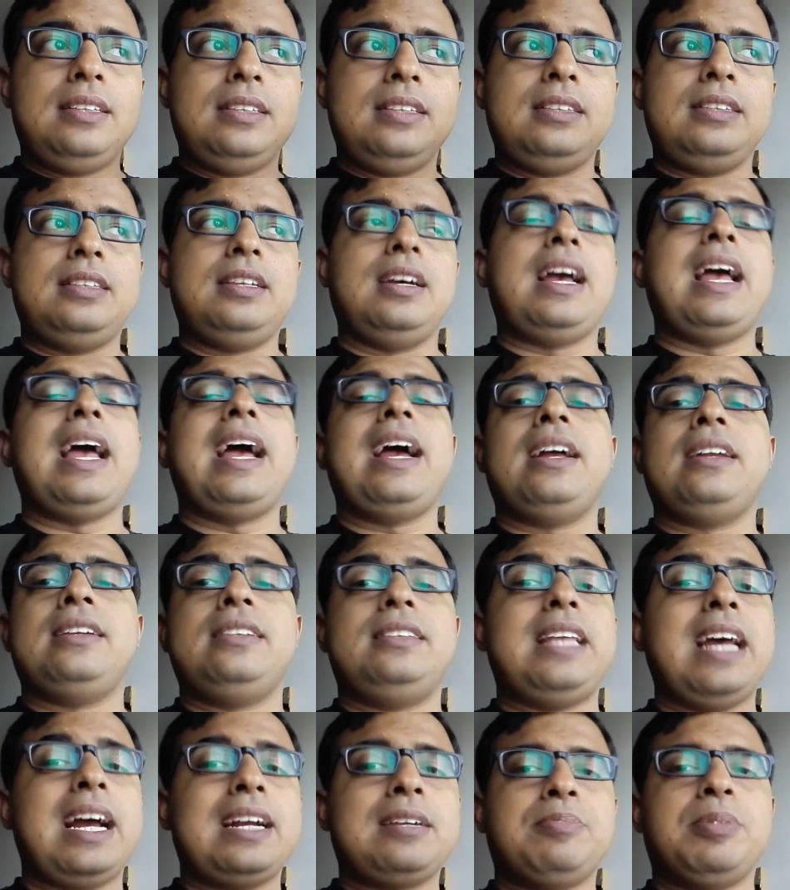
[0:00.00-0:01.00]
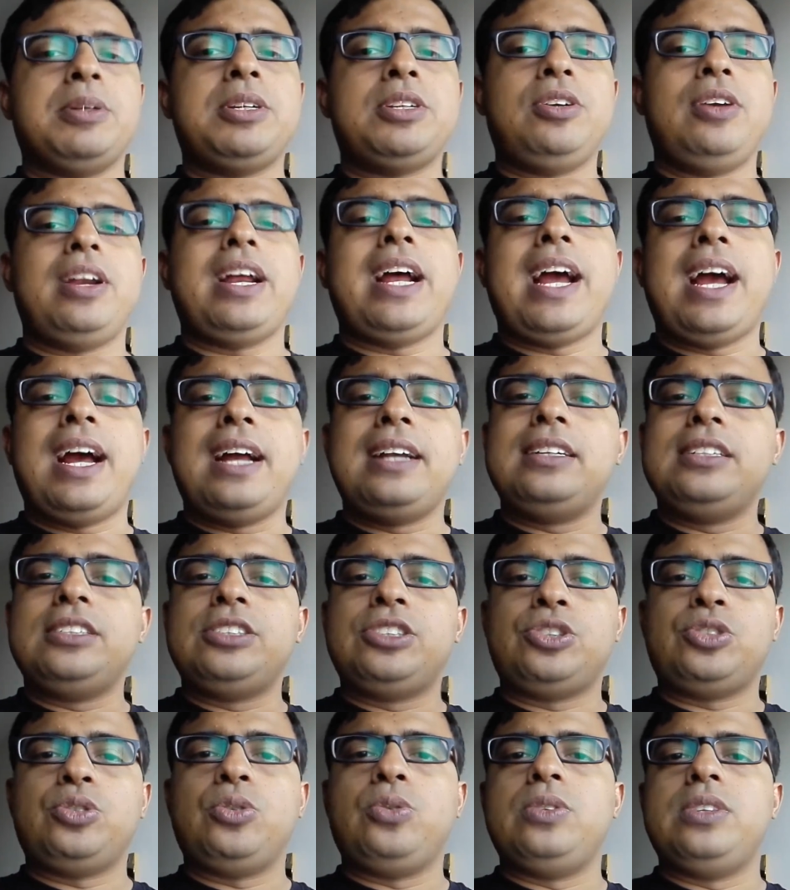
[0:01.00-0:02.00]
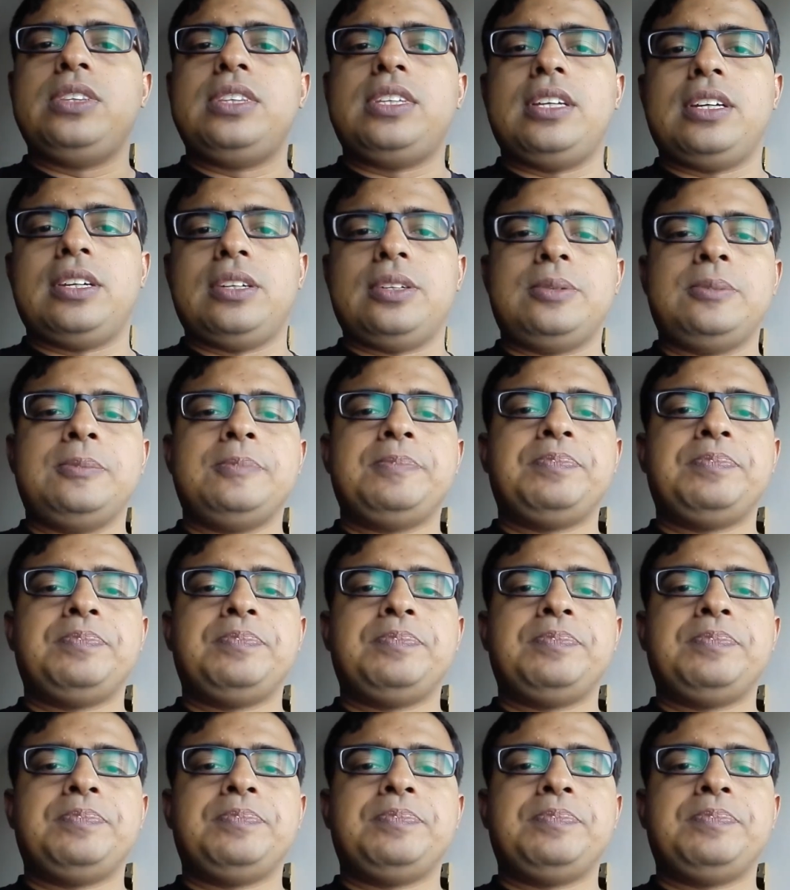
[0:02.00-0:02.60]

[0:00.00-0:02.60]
that particular ad is shown there.